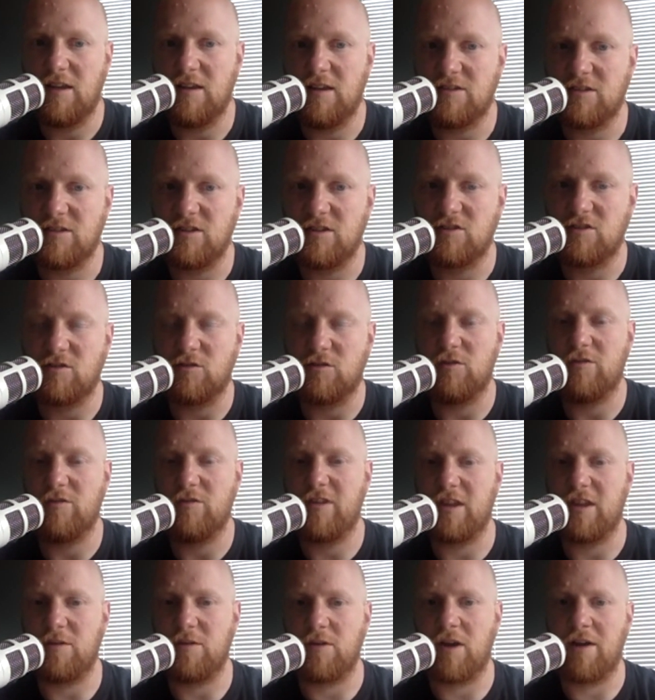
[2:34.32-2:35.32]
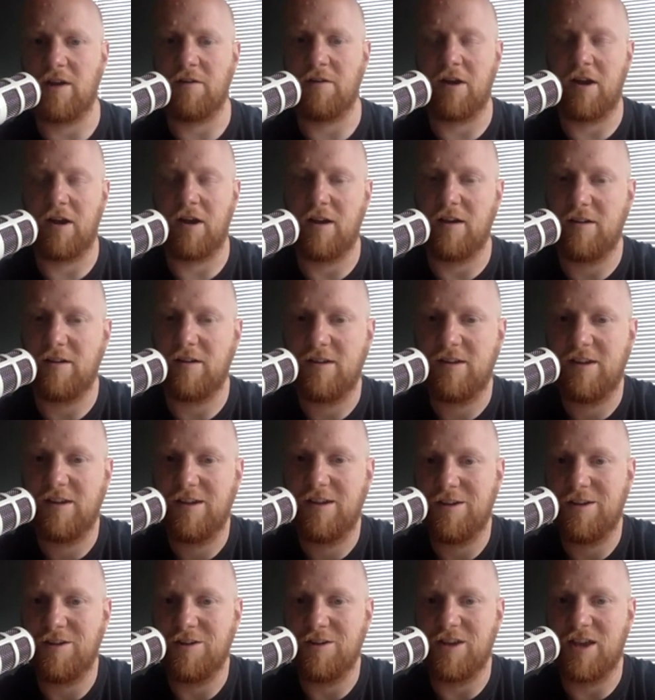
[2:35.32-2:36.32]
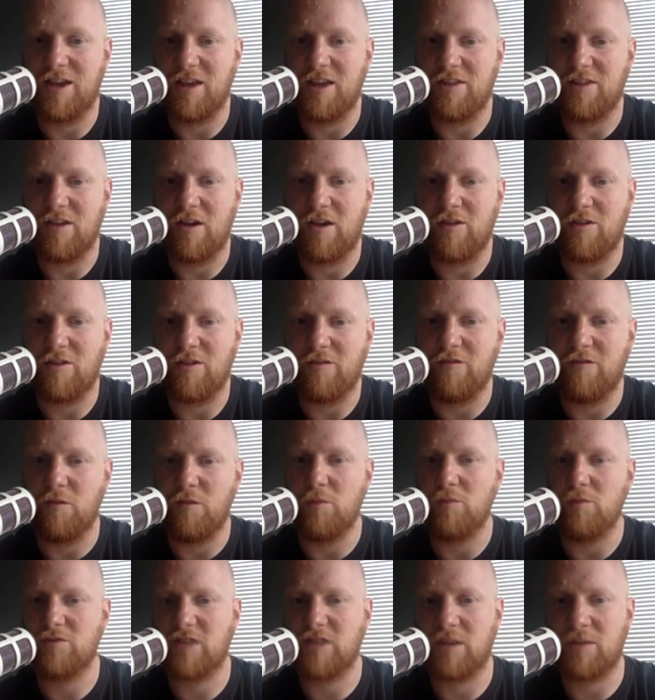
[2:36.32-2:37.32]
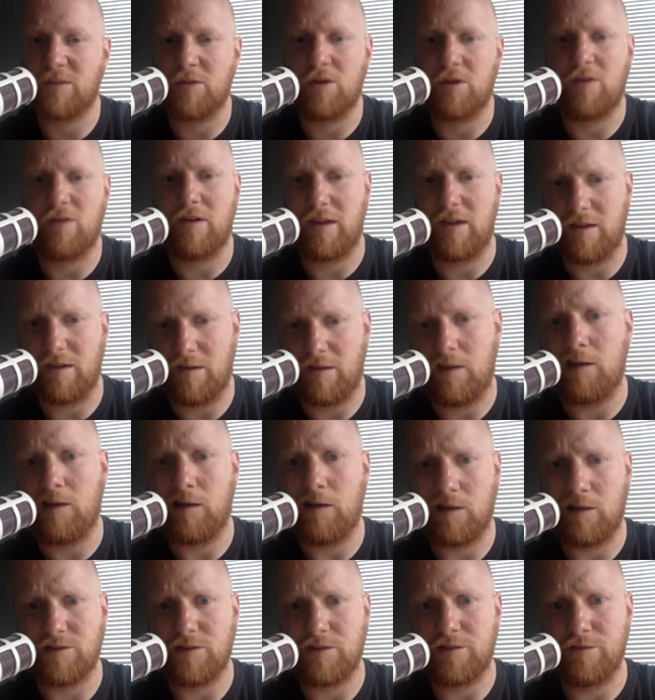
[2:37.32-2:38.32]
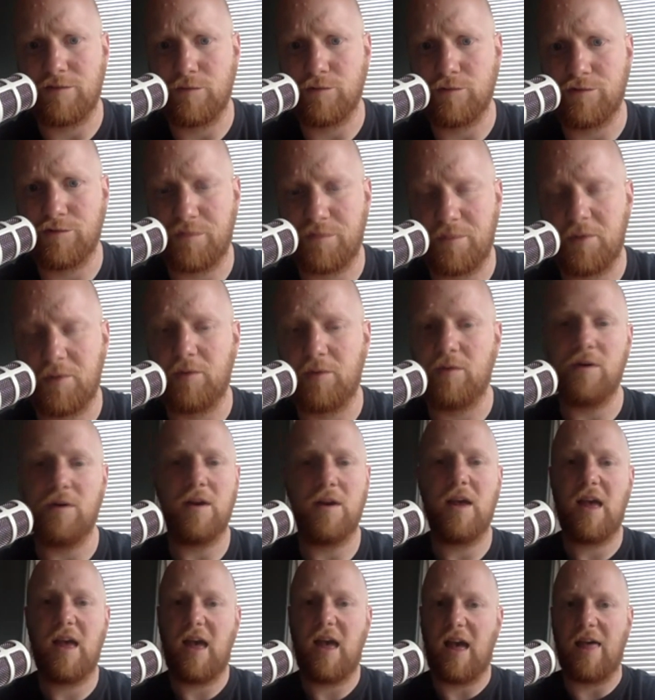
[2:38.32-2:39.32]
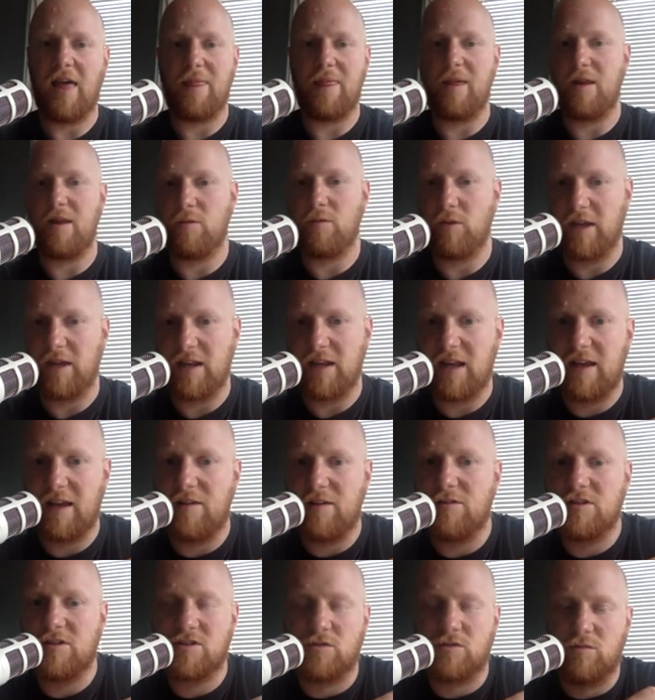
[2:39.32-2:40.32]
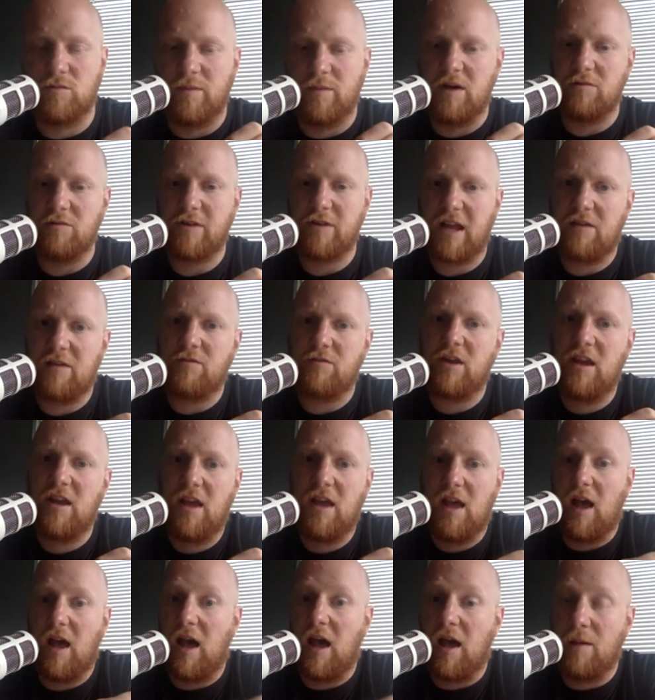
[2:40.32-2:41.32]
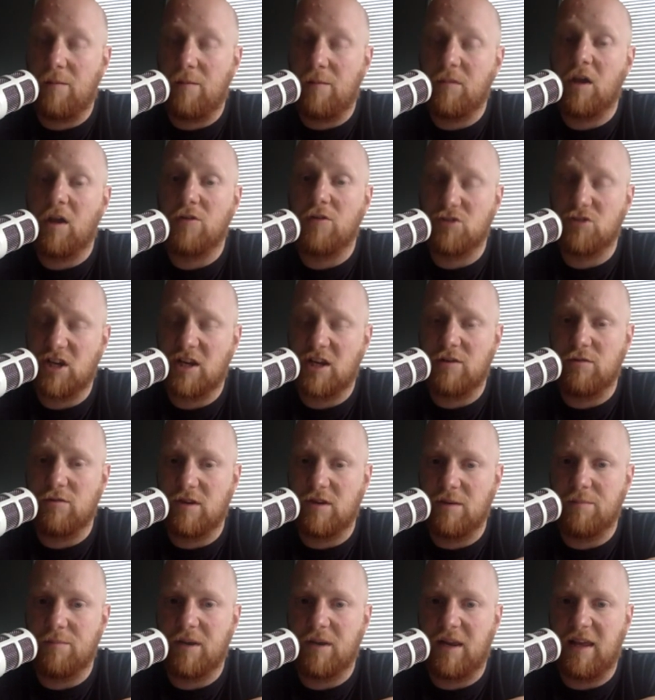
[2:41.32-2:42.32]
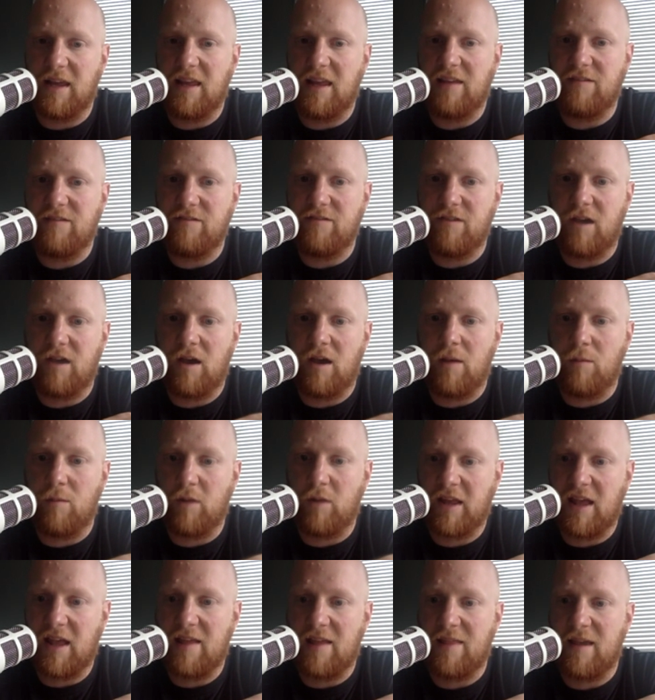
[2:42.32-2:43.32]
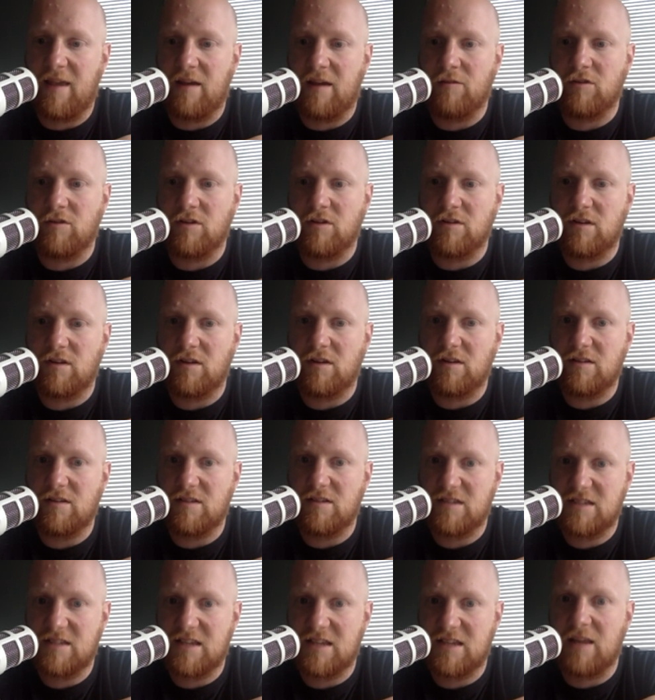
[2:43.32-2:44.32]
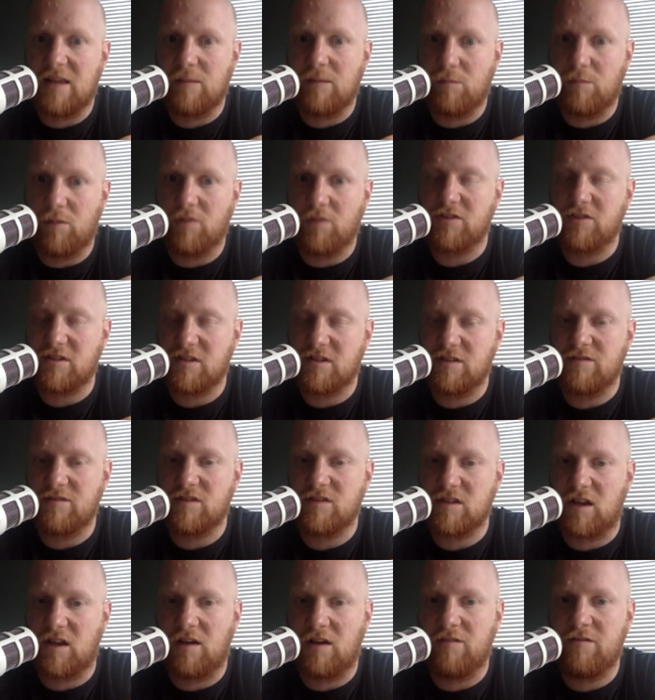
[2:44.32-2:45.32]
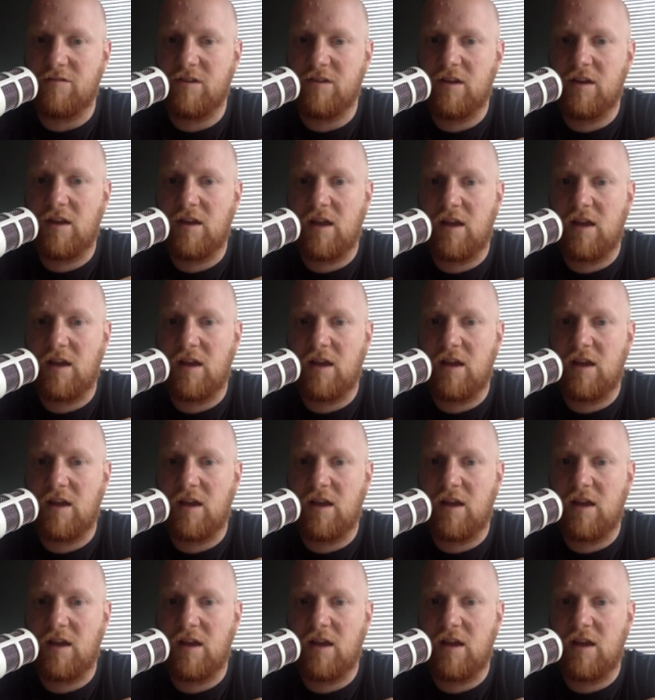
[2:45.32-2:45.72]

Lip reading: it's the sort of thing where you hear that the football statement, oh, he has our full support, and then a week later it's all meltdown. No, genuinely believe we're getting there and seeing positive stuff,